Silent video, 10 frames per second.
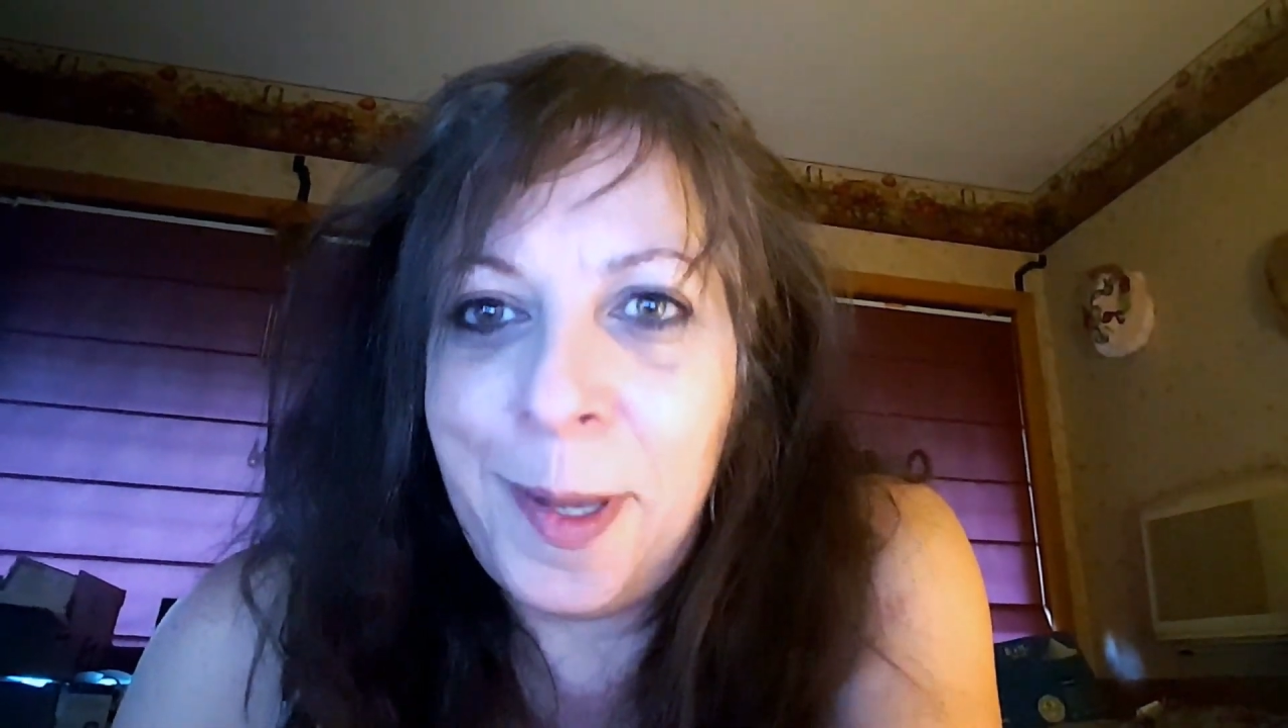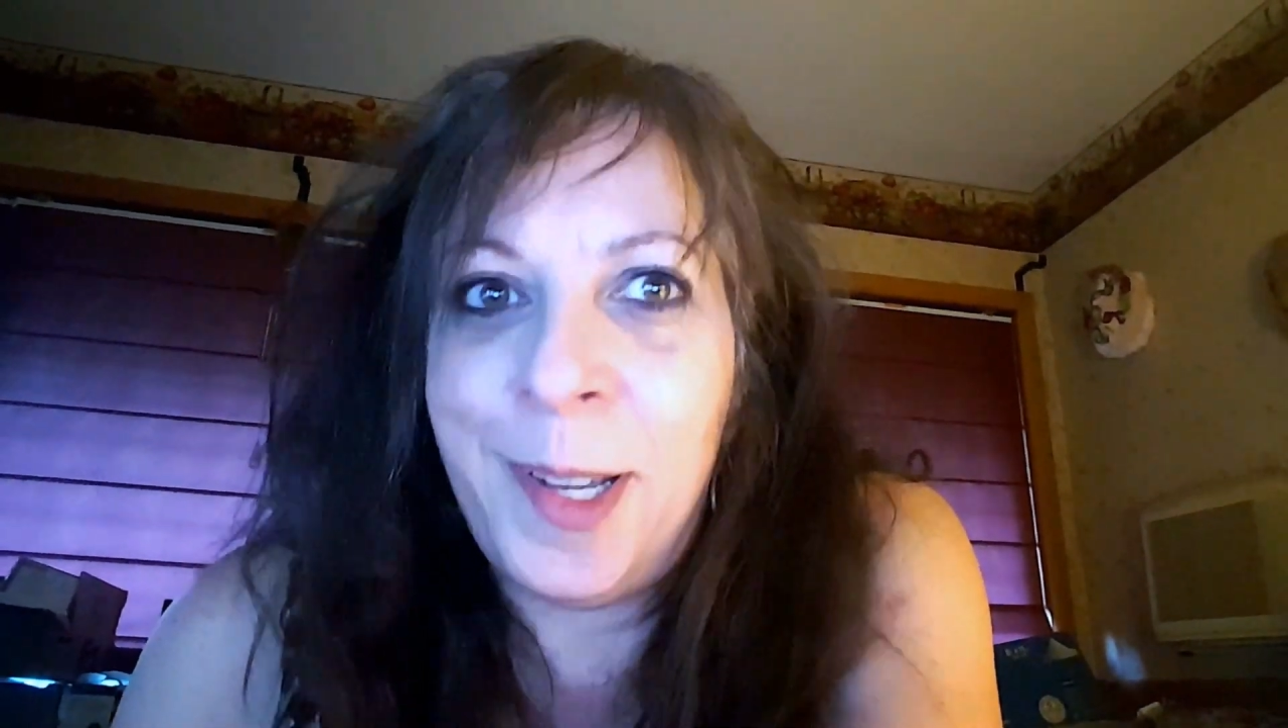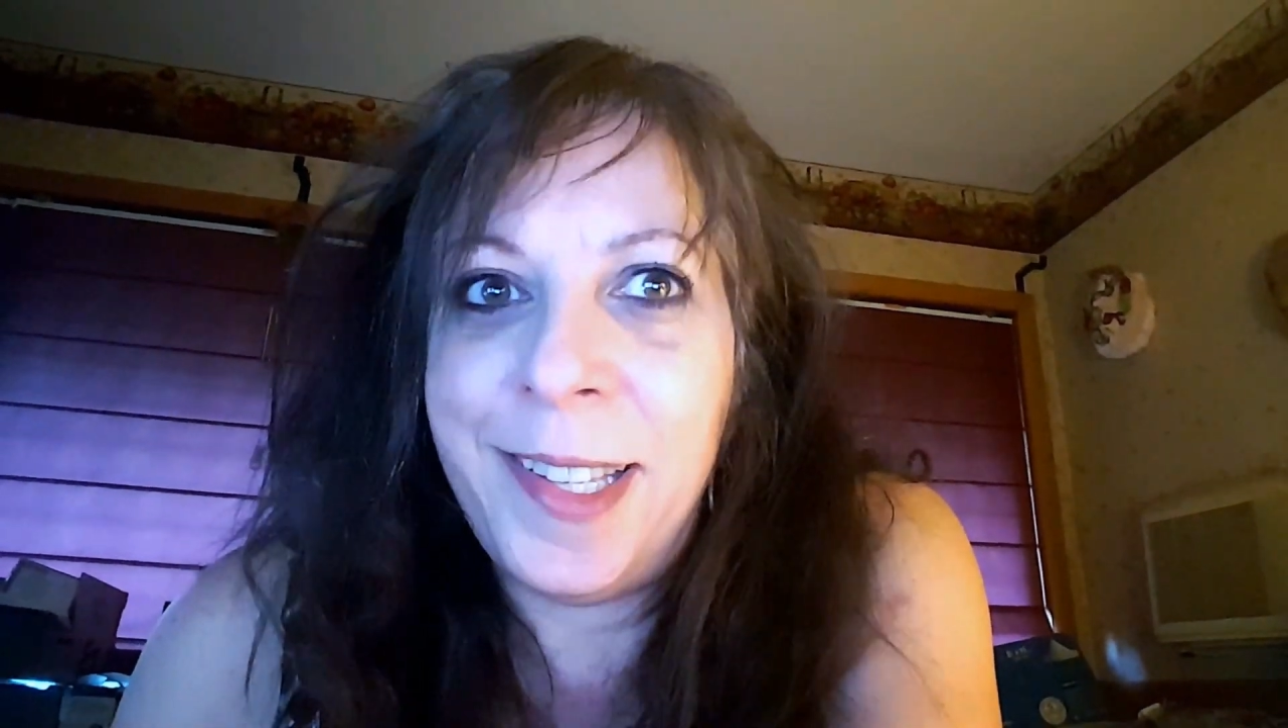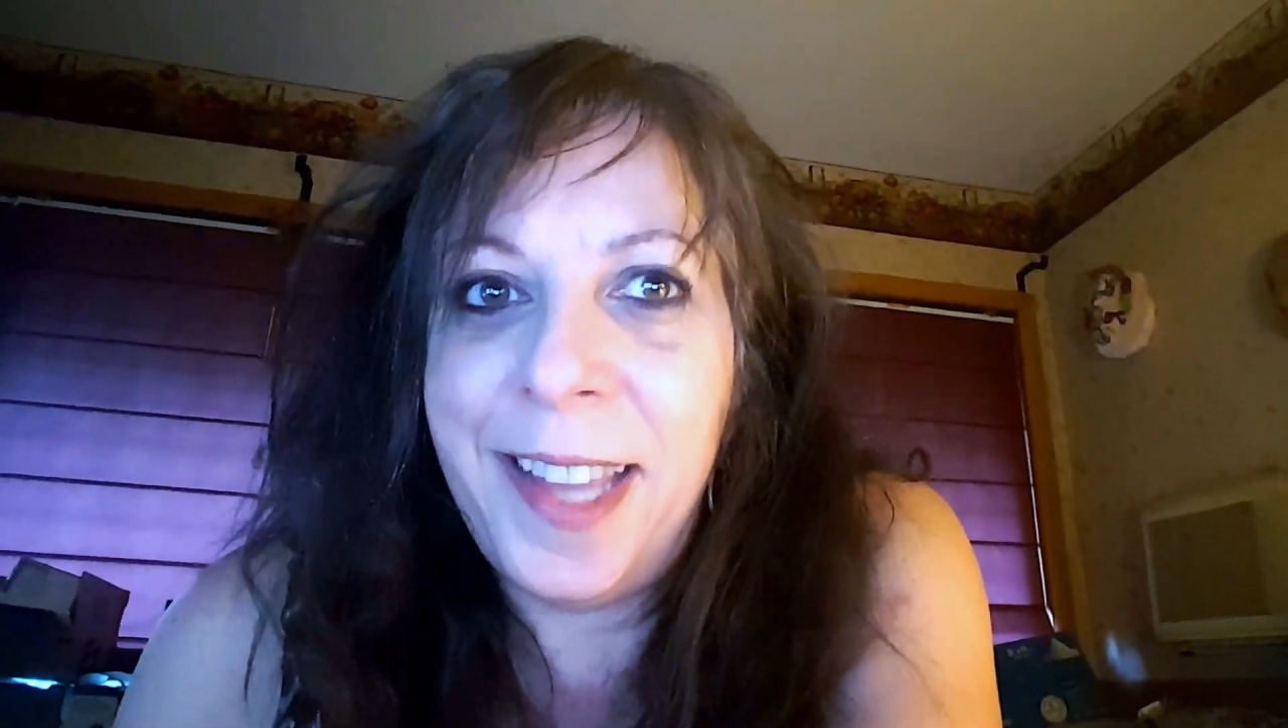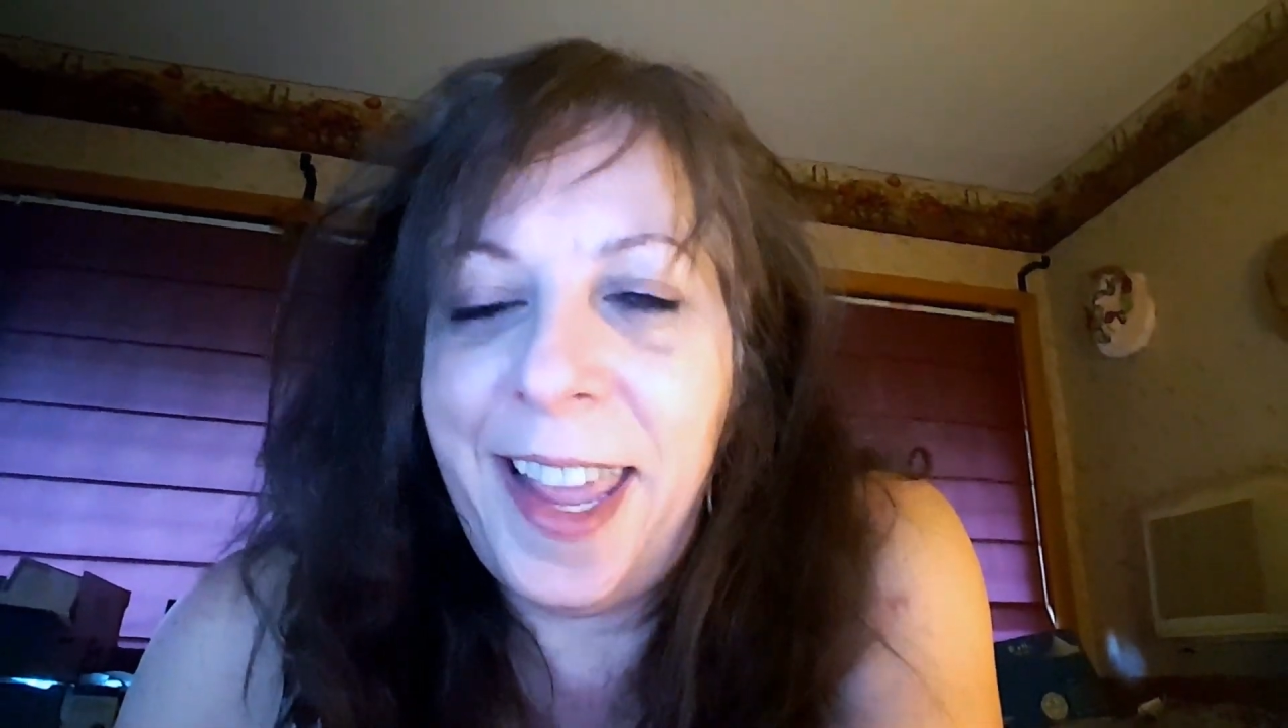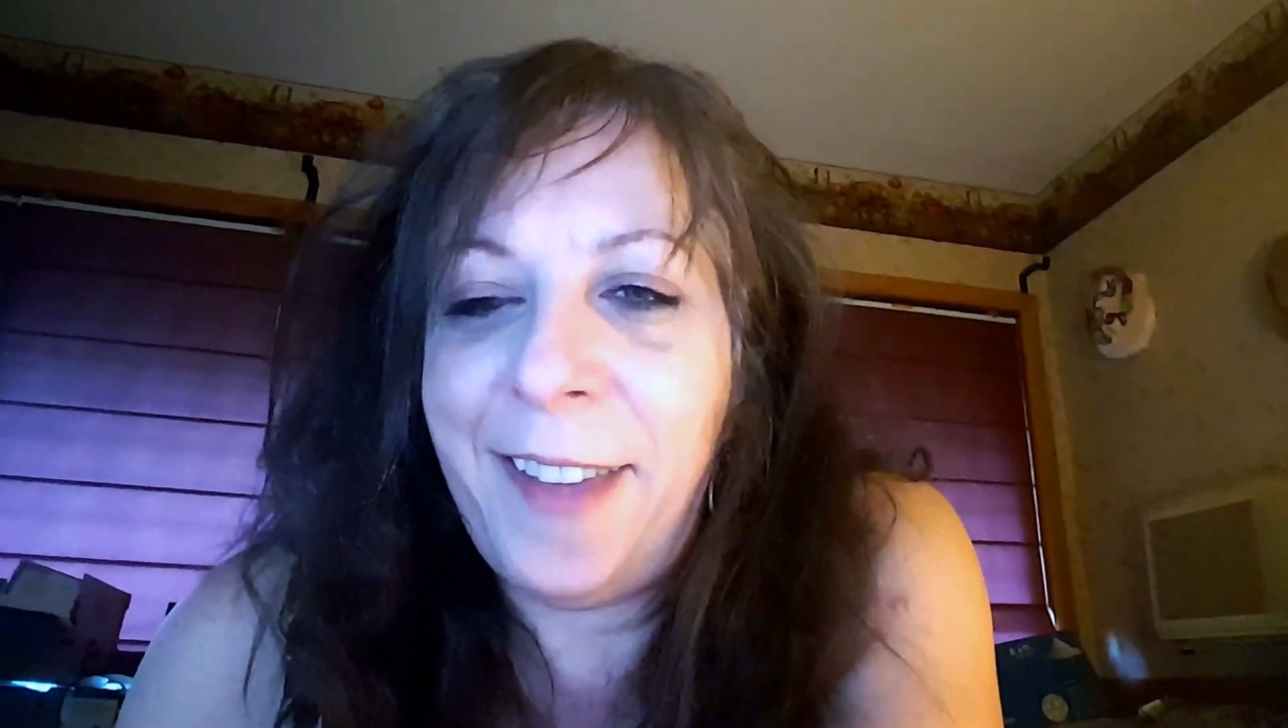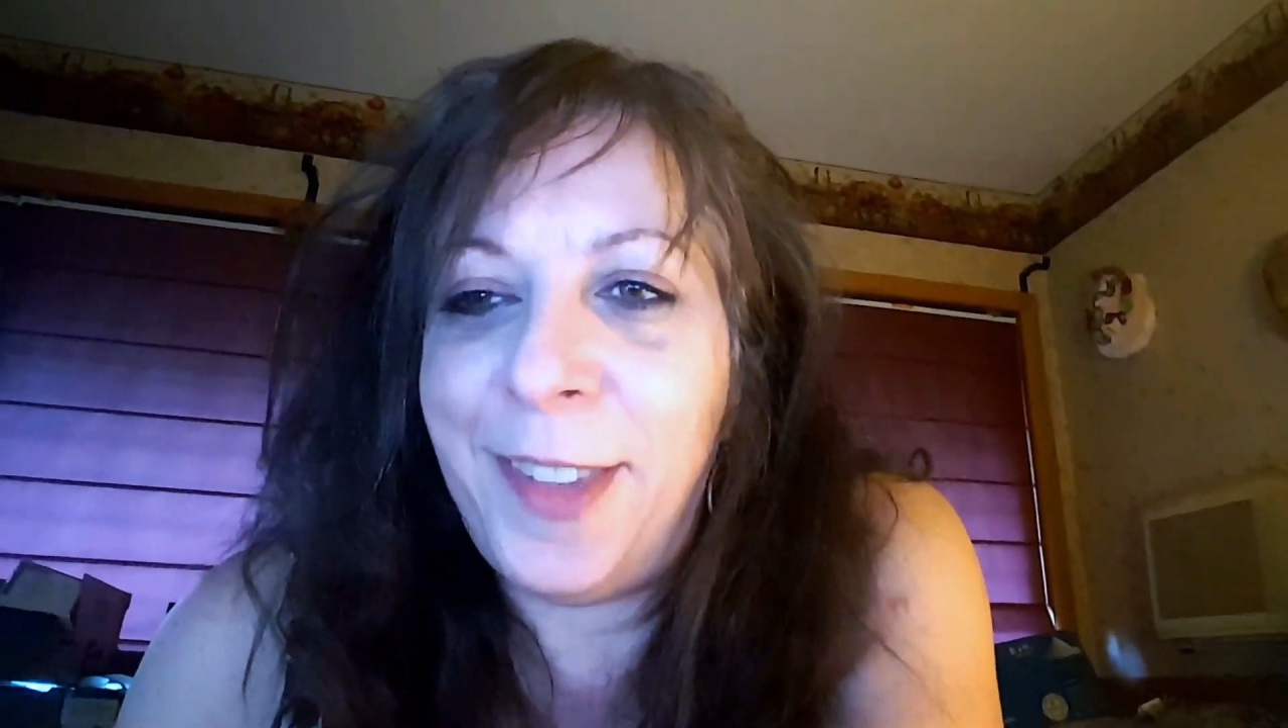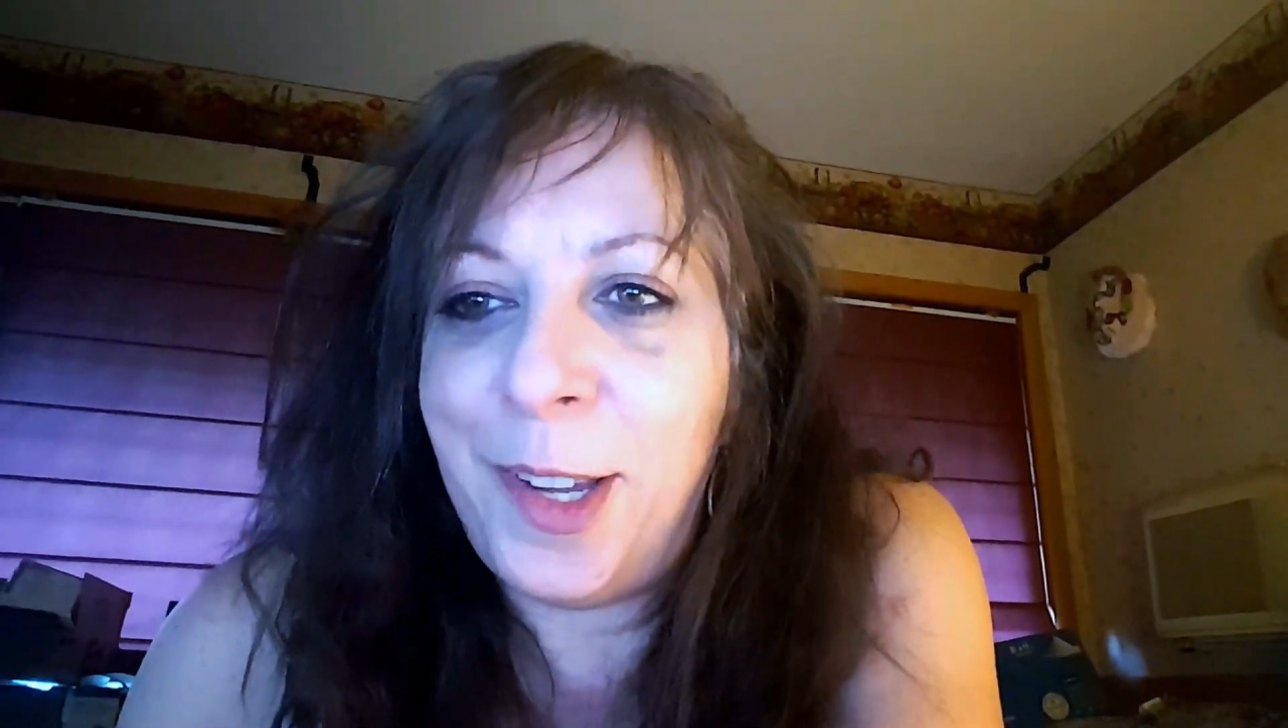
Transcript: because I have